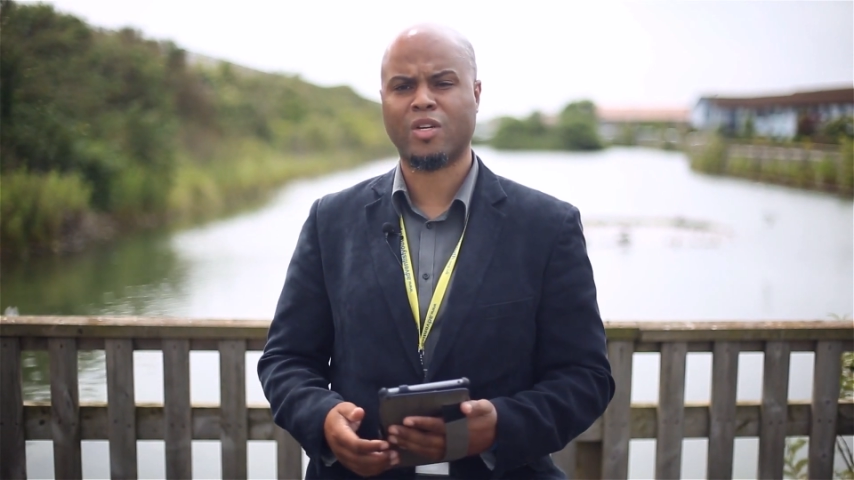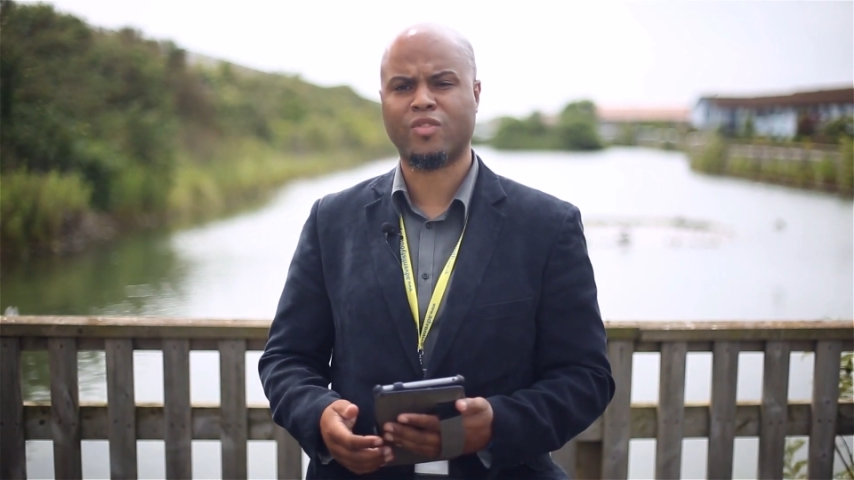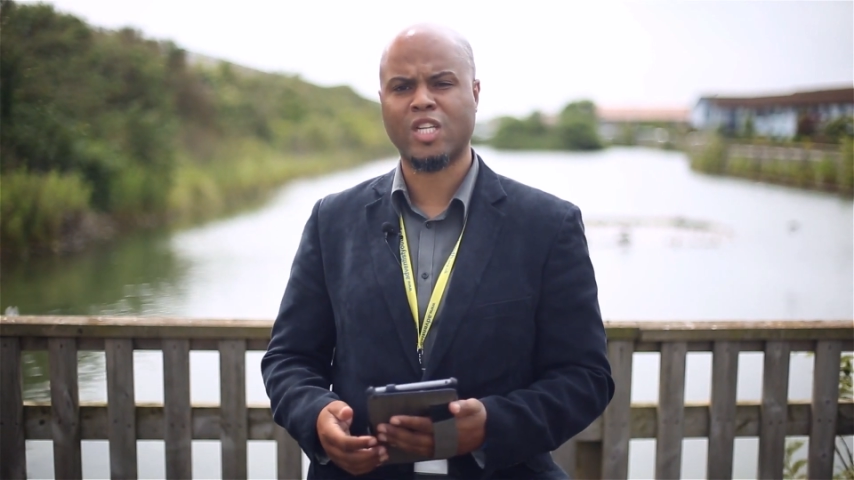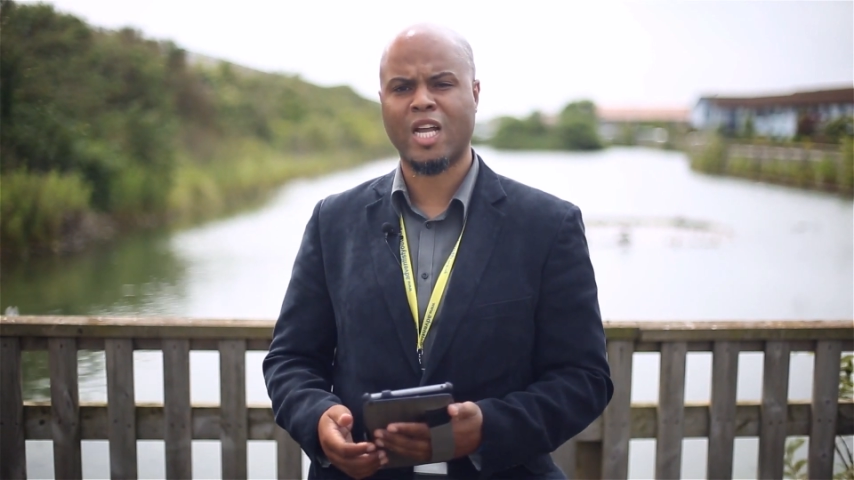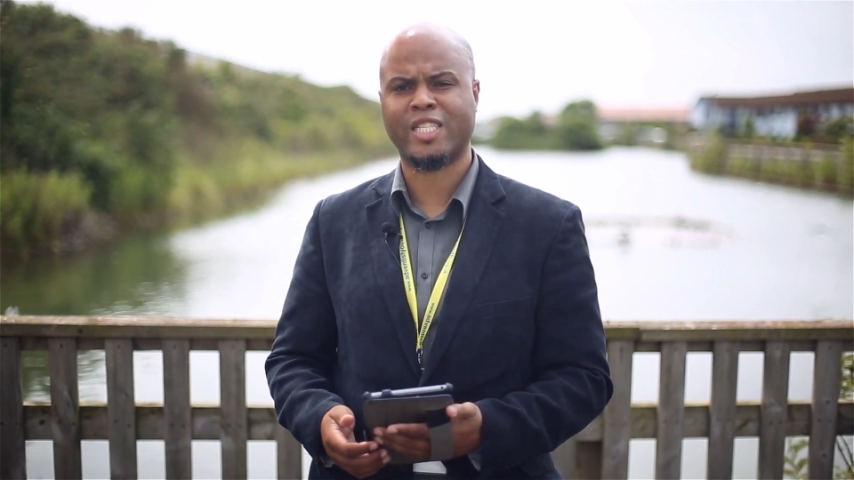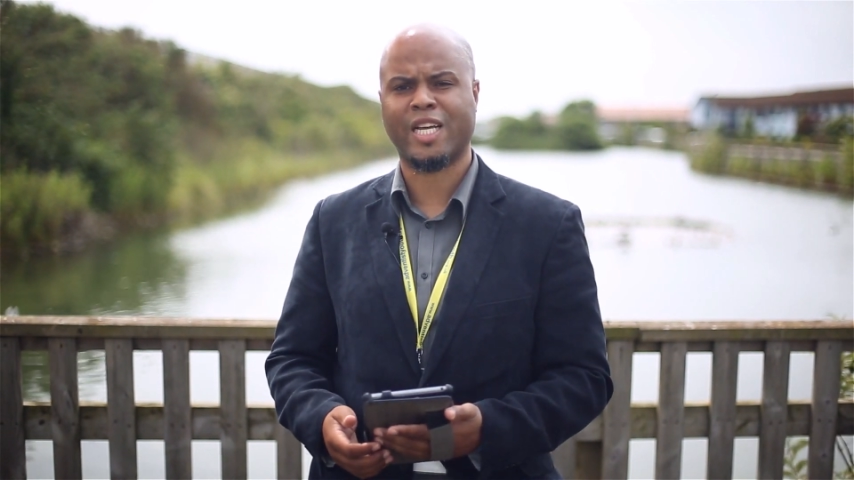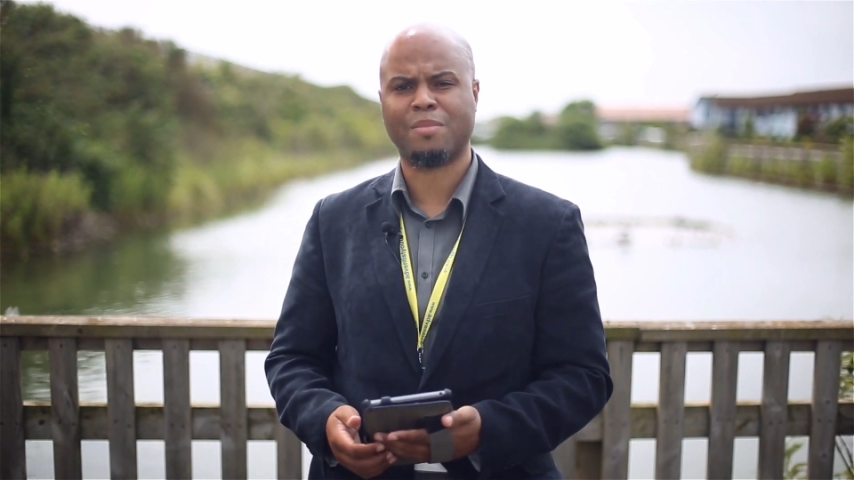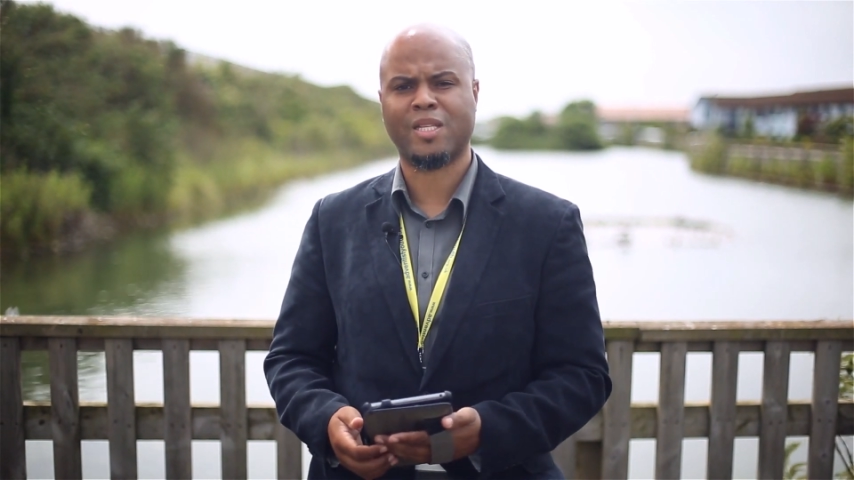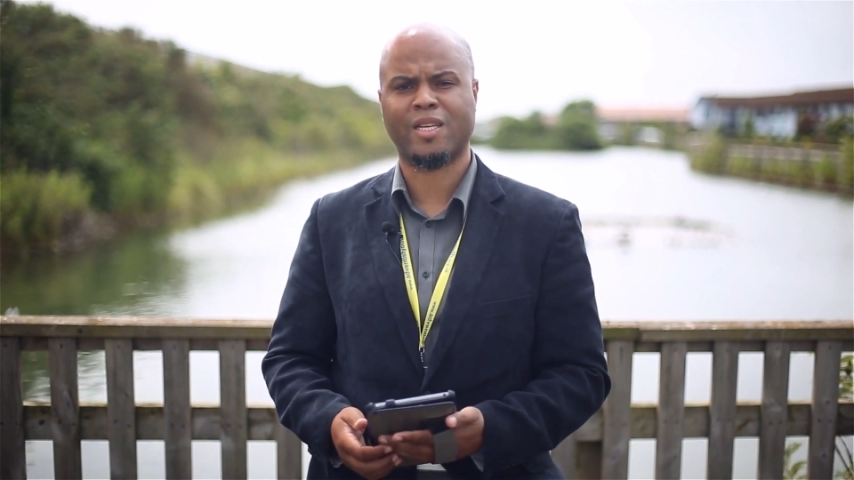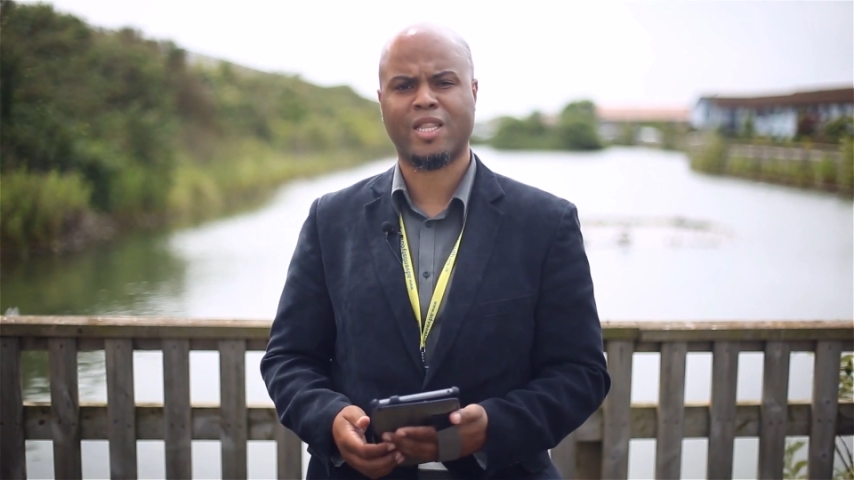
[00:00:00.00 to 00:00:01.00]
of John
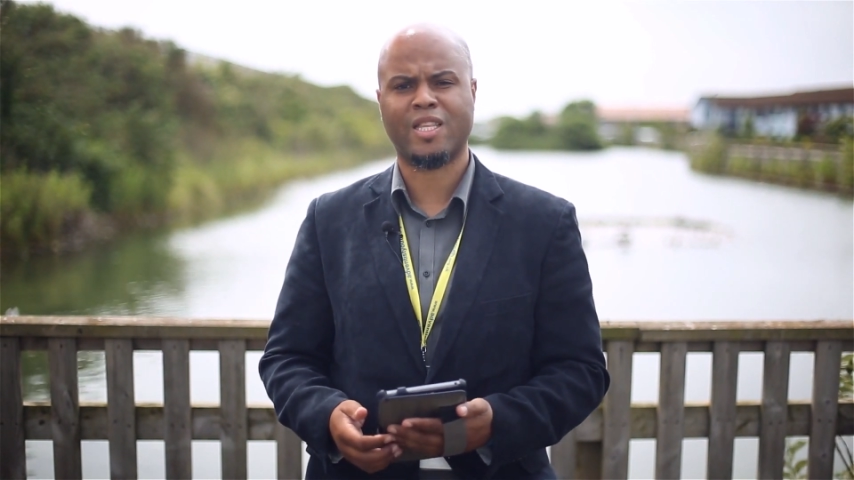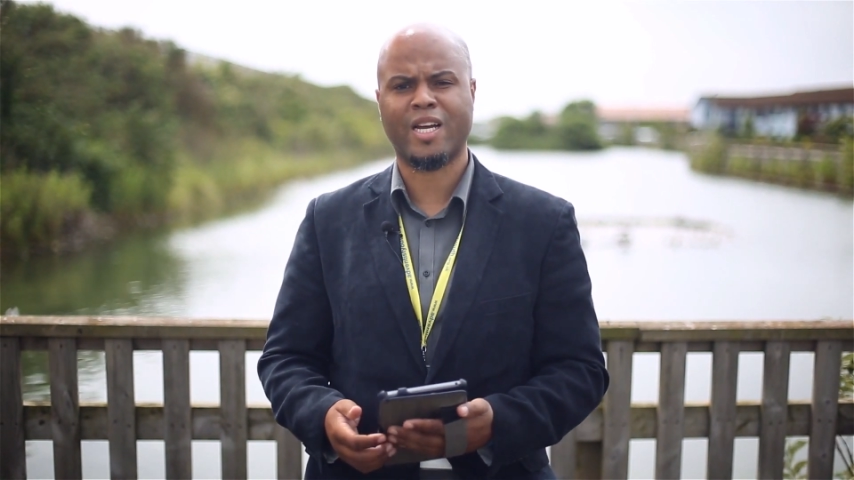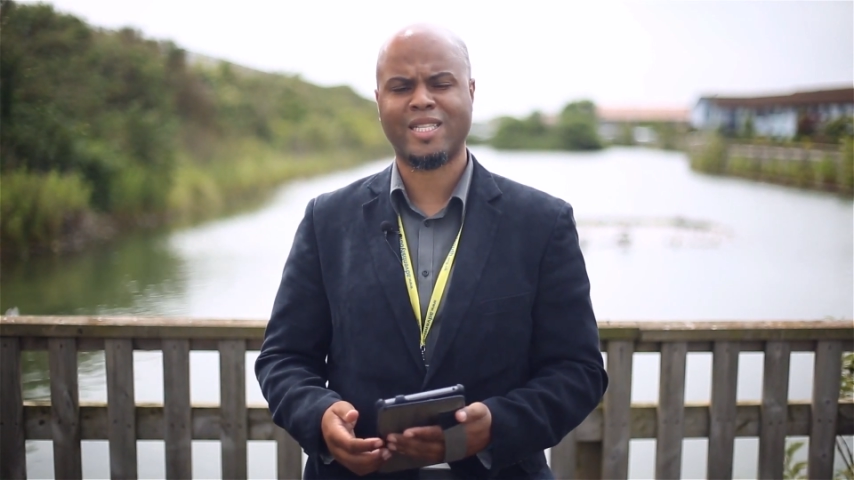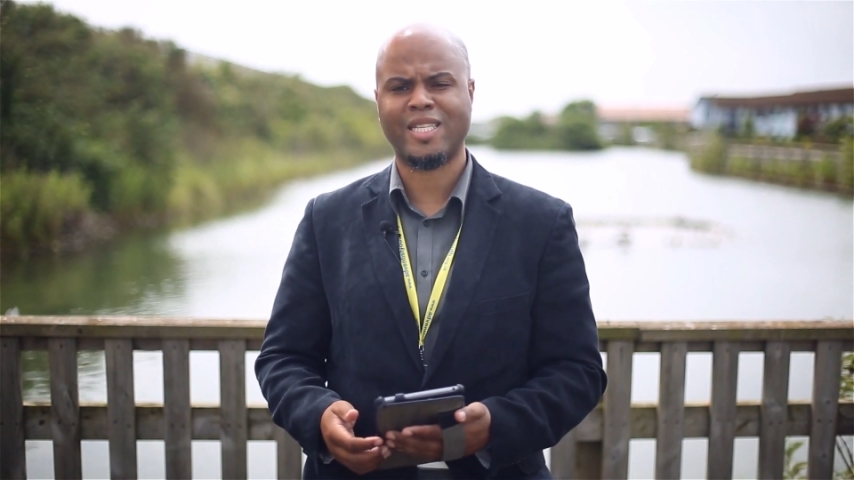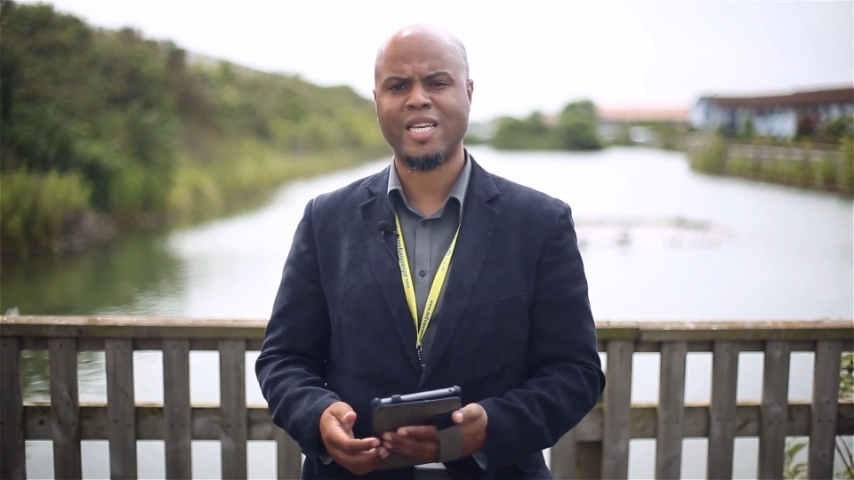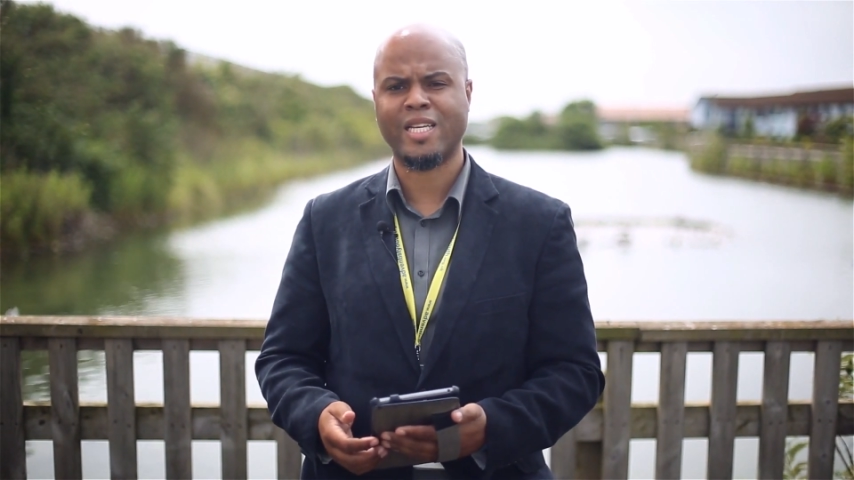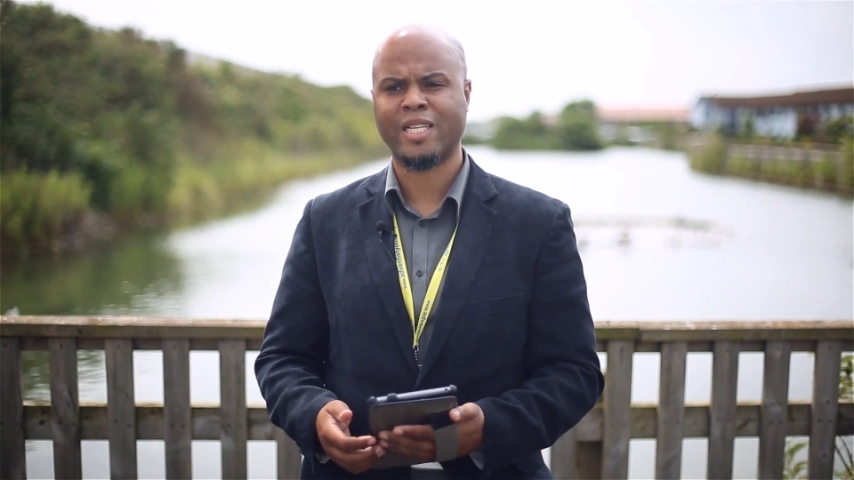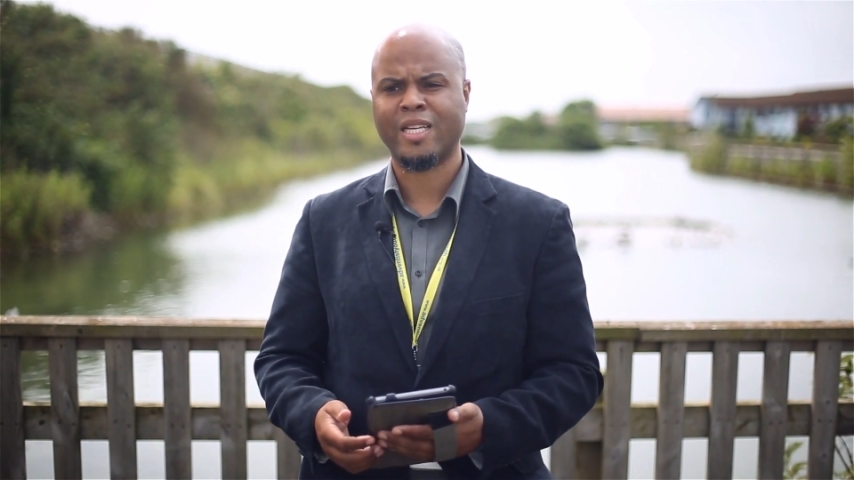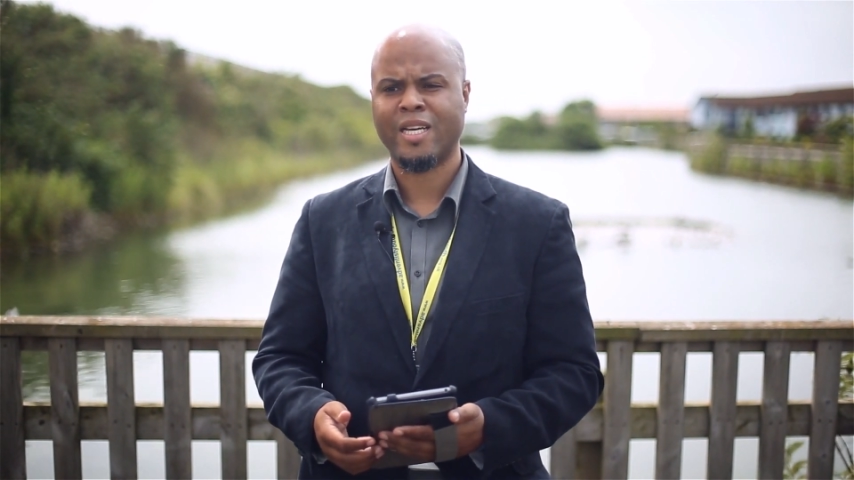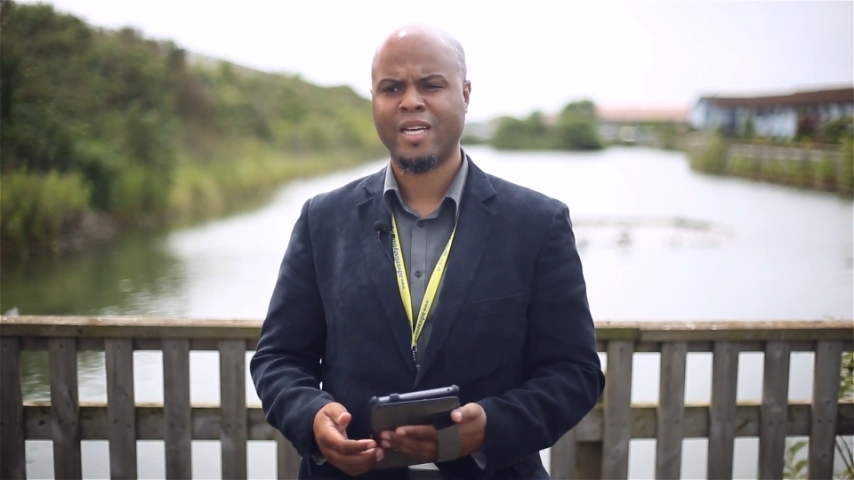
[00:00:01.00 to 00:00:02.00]
chapter 13,